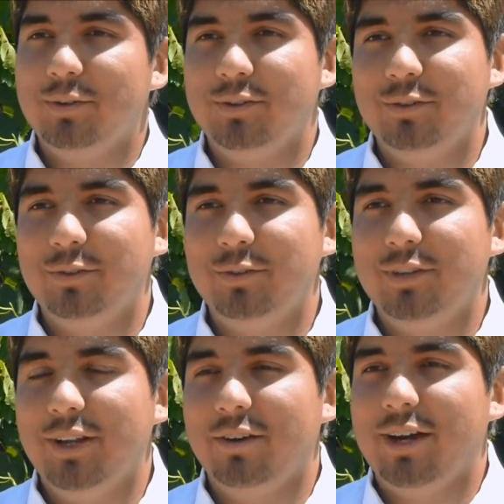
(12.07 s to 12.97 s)
I went to
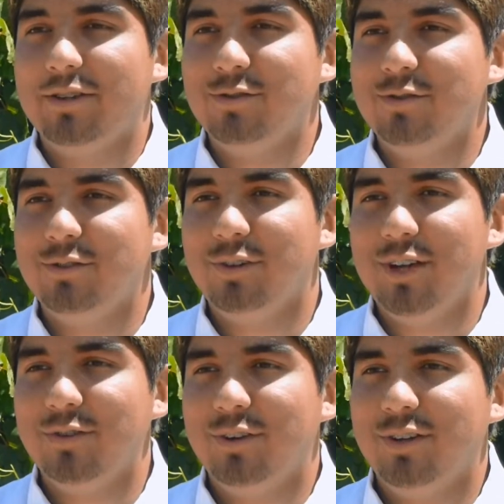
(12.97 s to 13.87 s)
Delano High School,
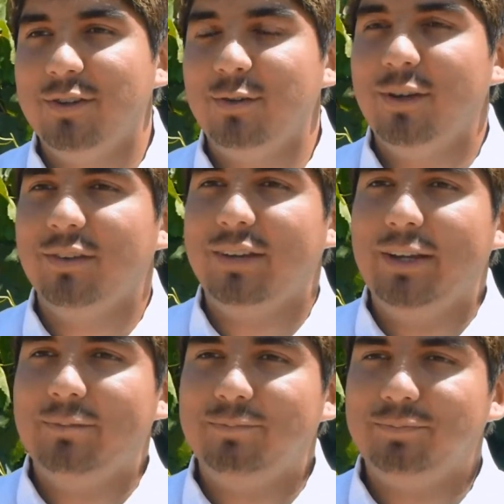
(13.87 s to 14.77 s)
graduated in
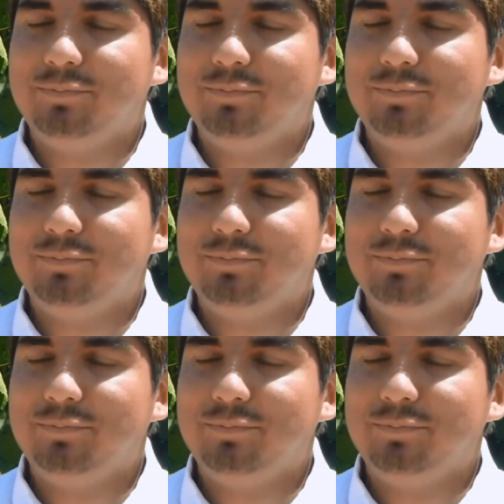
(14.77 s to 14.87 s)
2008.